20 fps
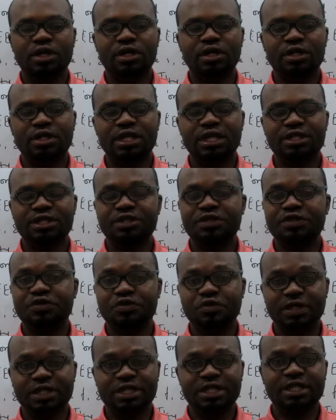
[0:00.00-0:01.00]
that is
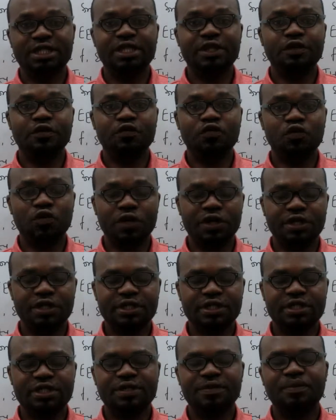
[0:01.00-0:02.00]
written in
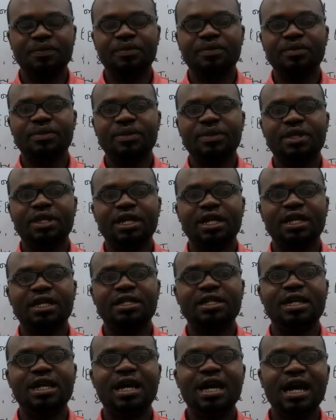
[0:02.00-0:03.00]
words? And
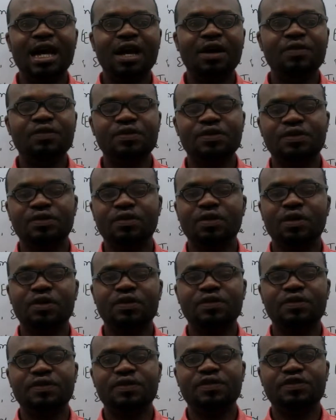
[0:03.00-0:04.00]
how to
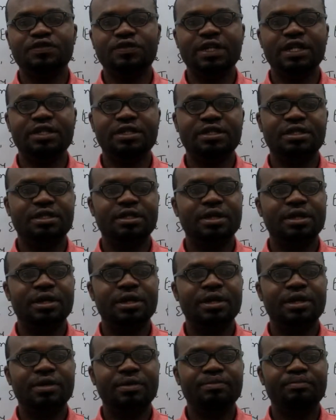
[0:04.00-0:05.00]
also stress
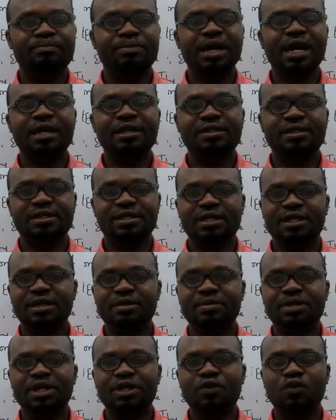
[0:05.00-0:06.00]

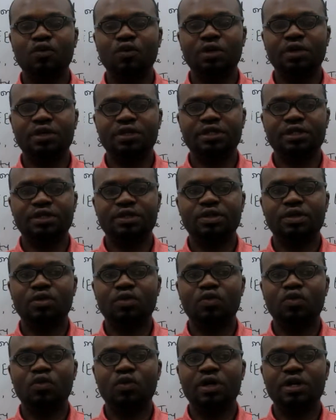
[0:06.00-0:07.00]
bisyllabic words,
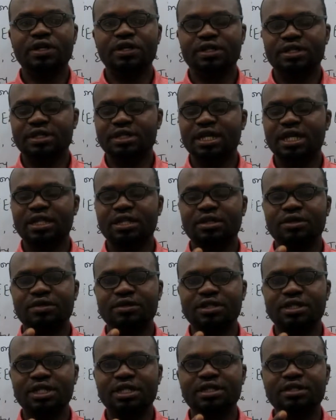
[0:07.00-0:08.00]
words that
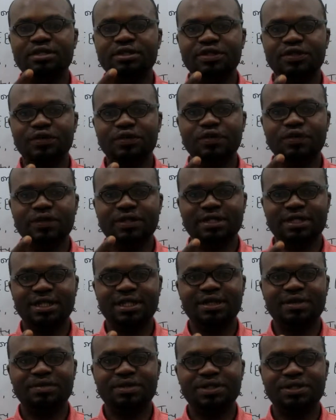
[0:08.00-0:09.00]
contain two
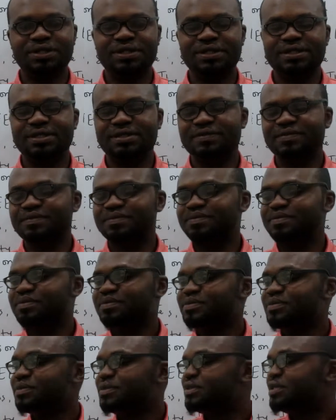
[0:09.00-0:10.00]
syllables.
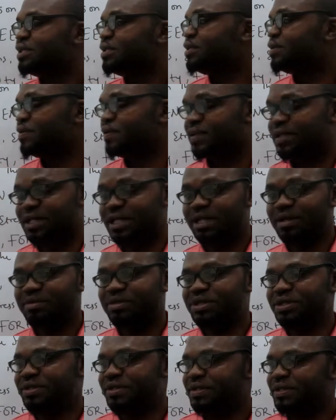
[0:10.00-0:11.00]

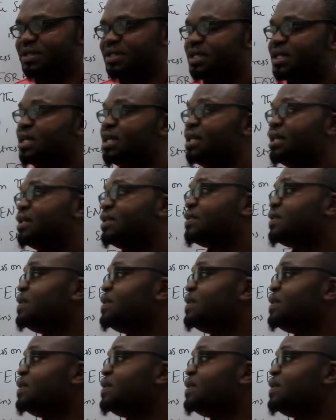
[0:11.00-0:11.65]
So